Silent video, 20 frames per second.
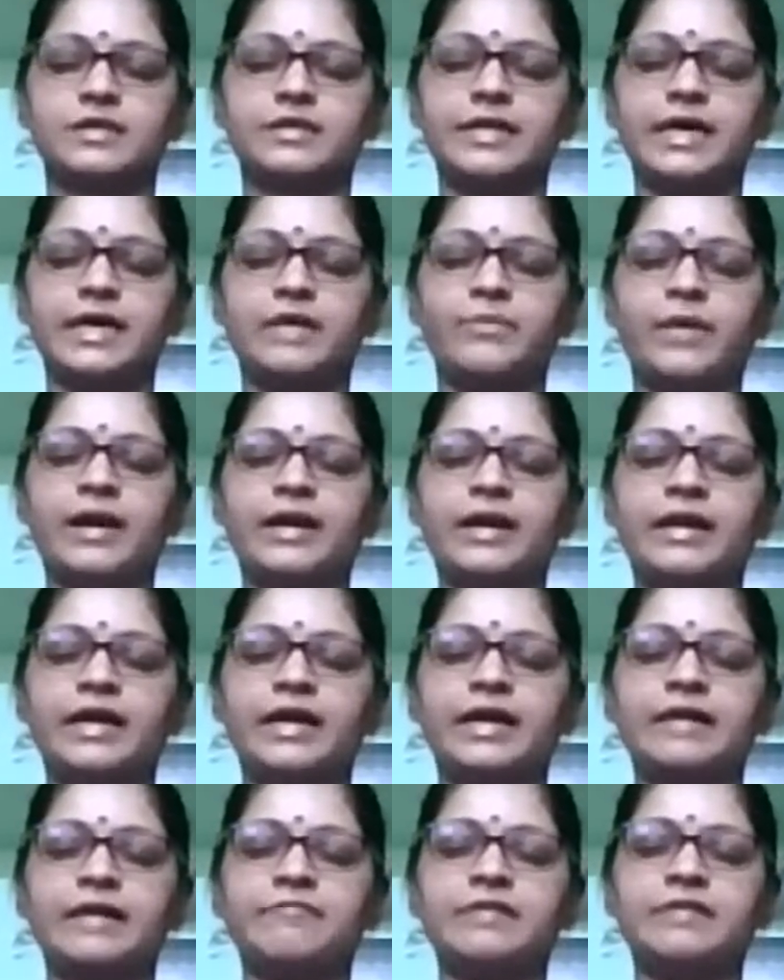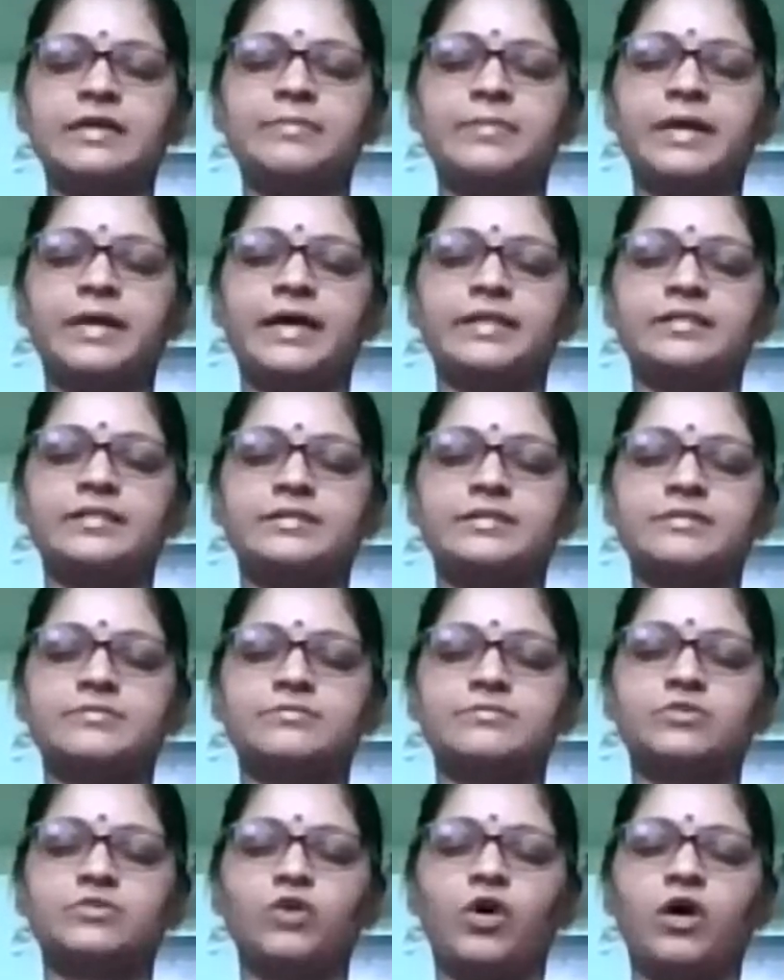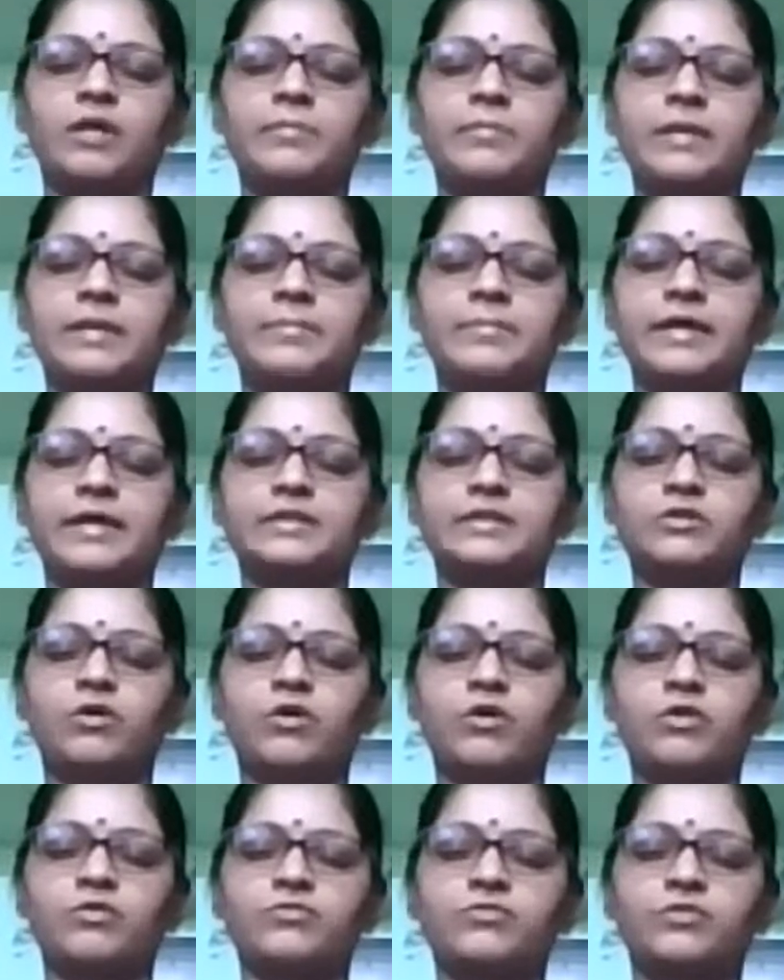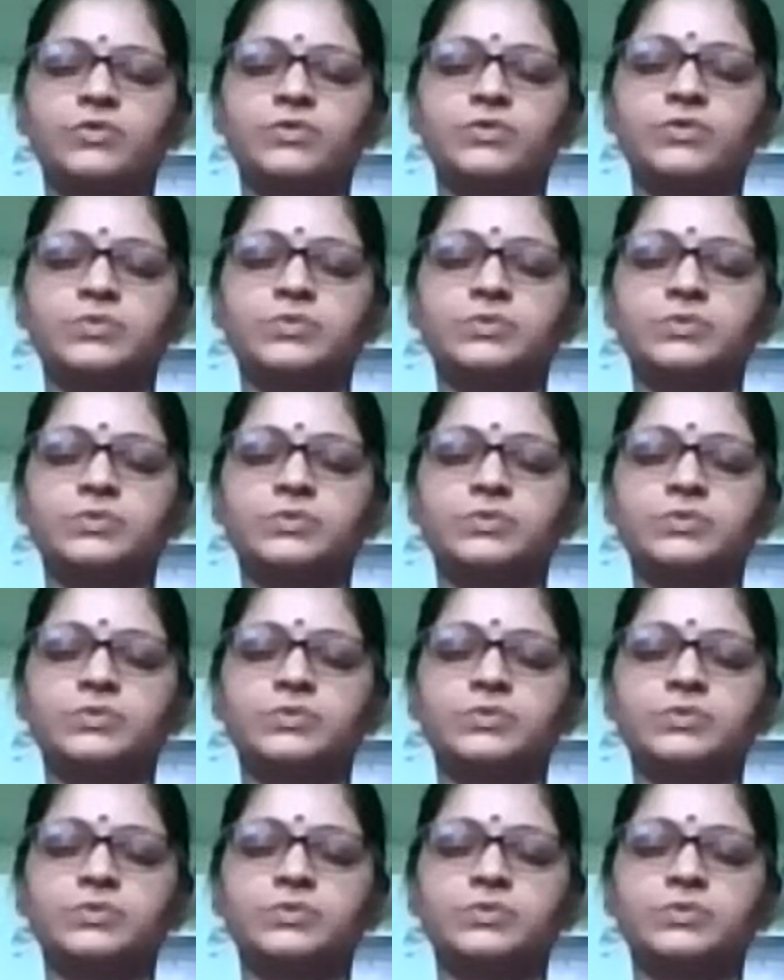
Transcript: Take one recovery breath, normal breath, all of you.